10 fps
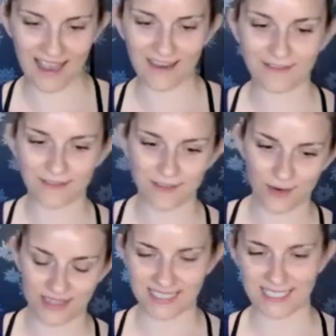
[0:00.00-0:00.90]
of,
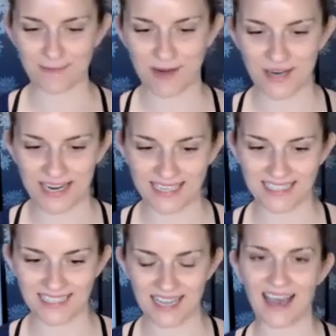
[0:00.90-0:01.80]
or this
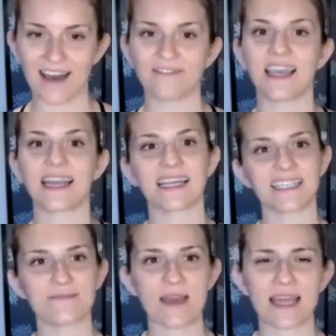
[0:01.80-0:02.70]
experience of getting
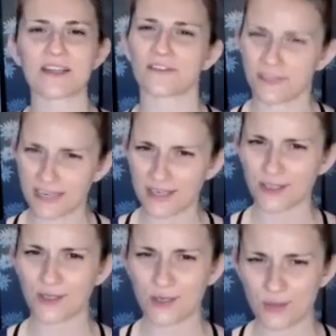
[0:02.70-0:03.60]
into bed and your feet are
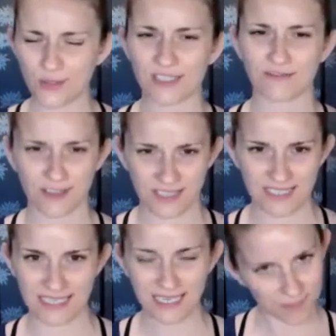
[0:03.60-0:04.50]
too cold to fall
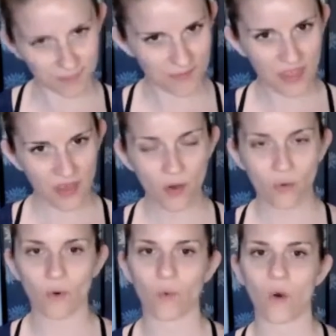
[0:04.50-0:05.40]
asleep
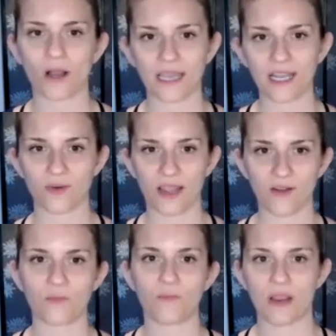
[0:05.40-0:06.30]
or walking
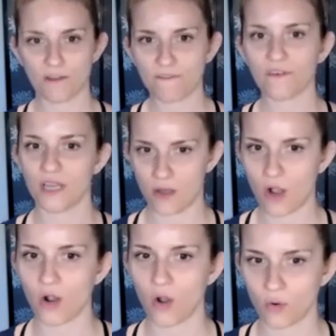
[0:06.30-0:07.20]
around barefoot
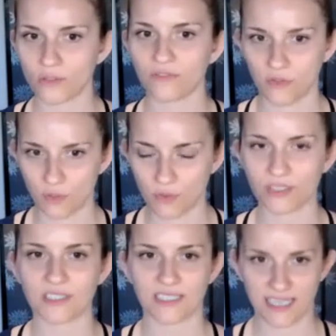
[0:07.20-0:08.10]
on cold
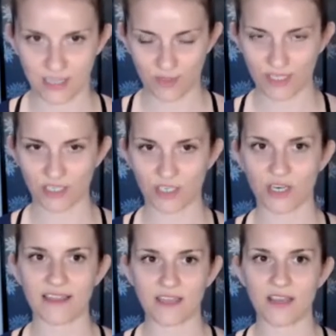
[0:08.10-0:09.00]
floors in the winter
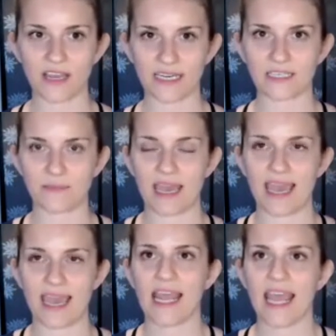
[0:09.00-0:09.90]
and then you get into
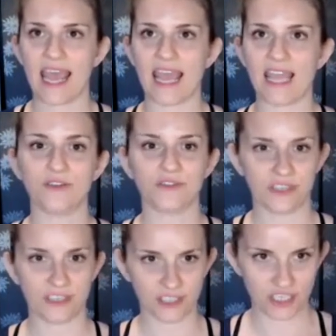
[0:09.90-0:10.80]
bed and you
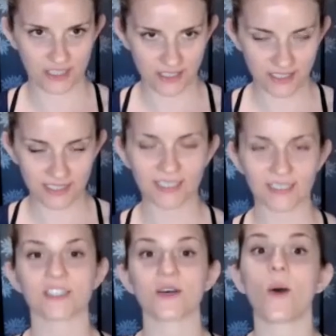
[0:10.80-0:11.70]
feel chilled.
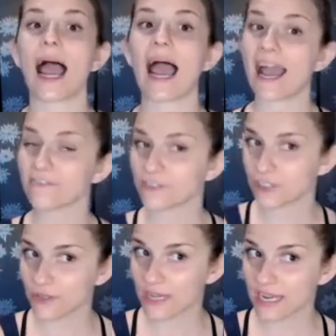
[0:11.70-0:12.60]
So after
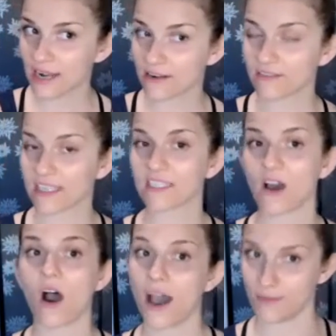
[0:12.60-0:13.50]
you get out of this
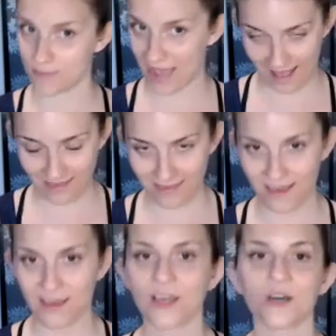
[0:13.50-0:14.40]
hot bath,
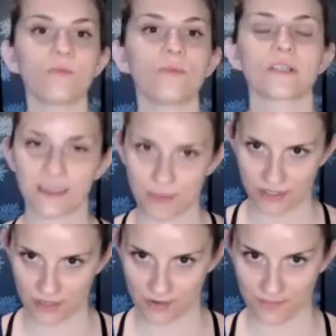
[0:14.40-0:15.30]
put
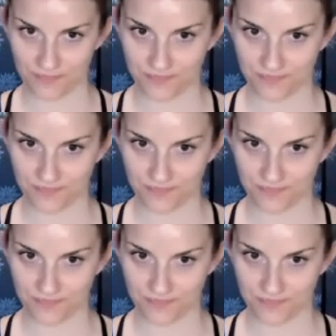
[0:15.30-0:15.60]
slippers on.